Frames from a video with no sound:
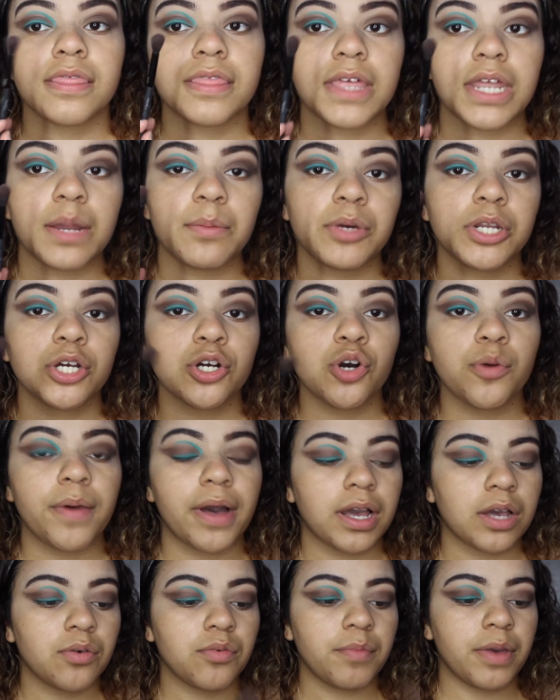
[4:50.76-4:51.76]
Then I'm going to go
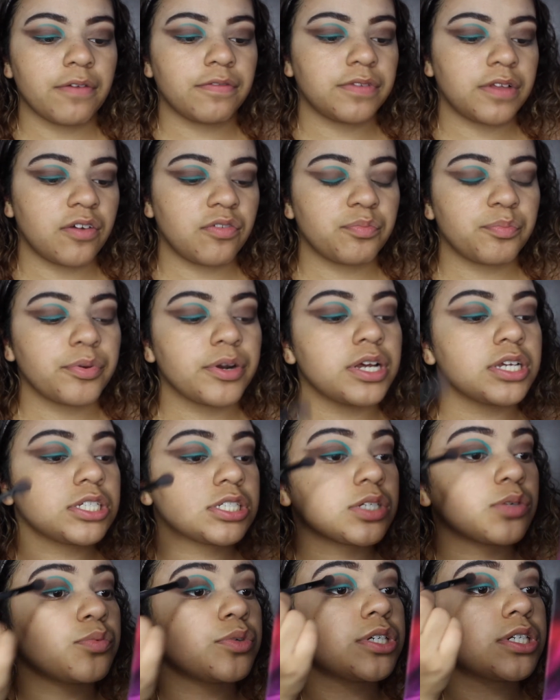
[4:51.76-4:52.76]
back with my fluff
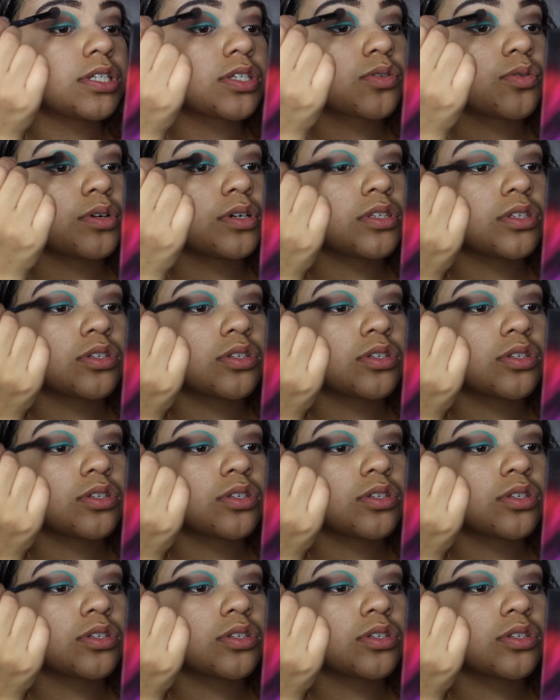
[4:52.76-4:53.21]
brush, and we're just going